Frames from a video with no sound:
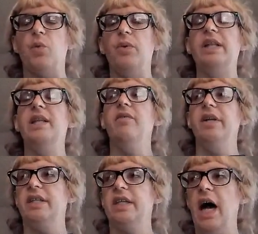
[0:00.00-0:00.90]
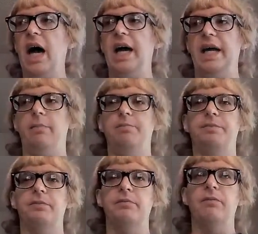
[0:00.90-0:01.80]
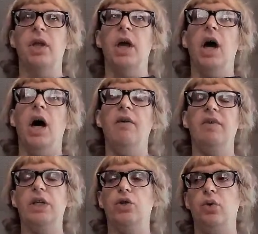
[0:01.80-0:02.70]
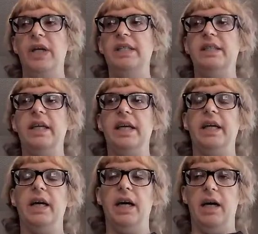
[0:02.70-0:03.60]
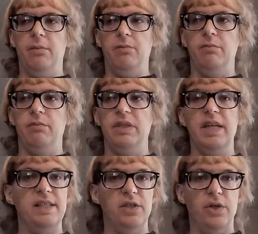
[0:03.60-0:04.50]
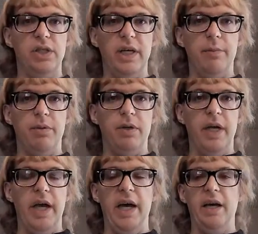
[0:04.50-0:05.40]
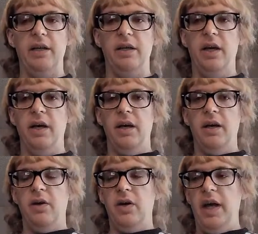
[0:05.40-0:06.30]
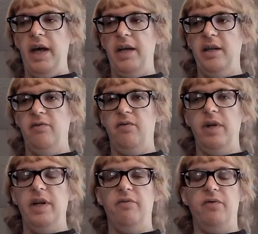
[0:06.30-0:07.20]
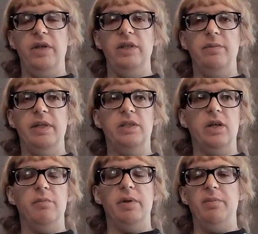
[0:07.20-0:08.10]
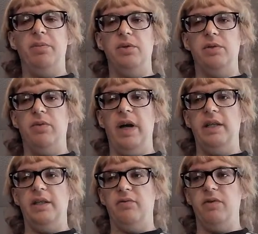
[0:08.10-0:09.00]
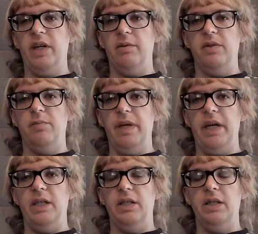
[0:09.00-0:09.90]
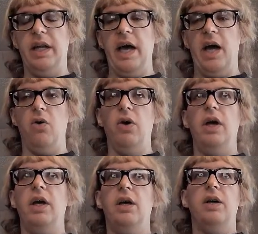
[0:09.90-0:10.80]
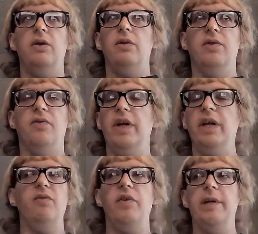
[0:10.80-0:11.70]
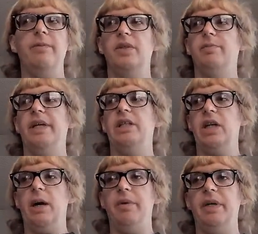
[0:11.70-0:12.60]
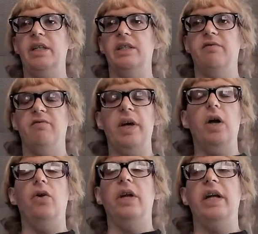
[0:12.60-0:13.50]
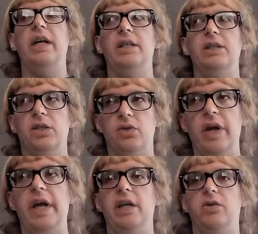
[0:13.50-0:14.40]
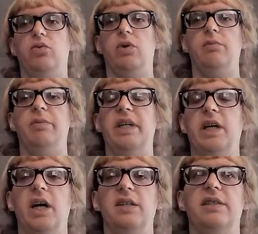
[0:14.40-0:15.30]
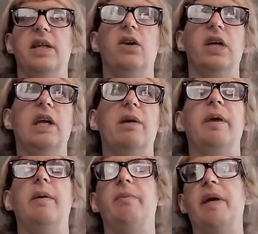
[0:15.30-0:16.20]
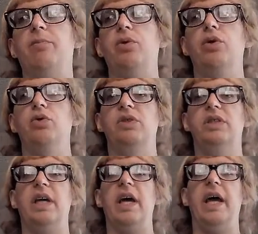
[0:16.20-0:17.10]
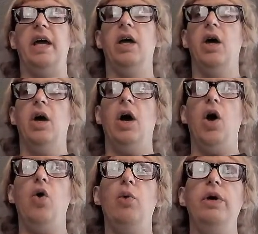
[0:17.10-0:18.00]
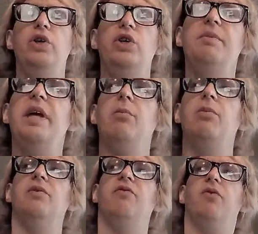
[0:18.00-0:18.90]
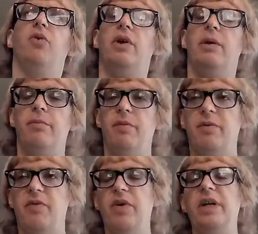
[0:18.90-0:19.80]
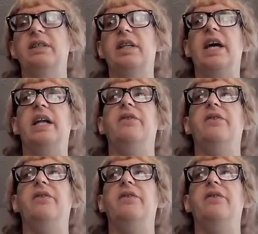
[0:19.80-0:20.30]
we live in a time of increasing censorship and infringements on people's right to freedom of speech. Now, the freedom of speech topic is a very strange one, because there are going to be people who say, oh, well, you should be able to be free to say